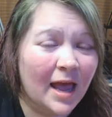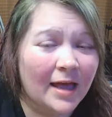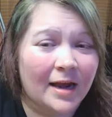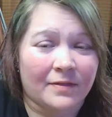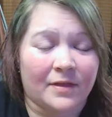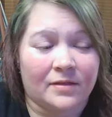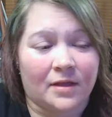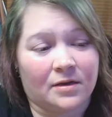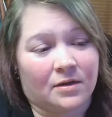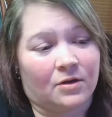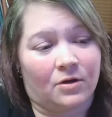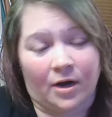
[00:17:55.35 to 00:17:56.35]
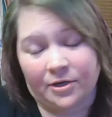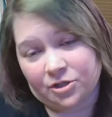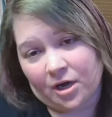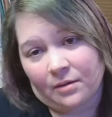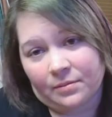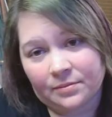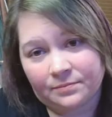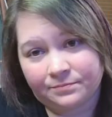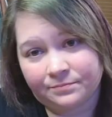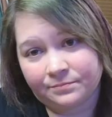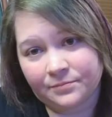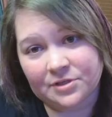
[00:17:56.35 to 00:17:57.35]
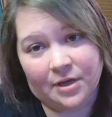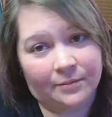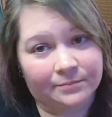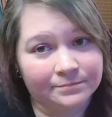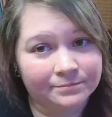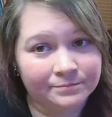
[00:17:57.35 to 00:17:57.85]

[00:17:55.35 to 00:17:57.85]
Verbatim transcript: and I think they did a great job. So,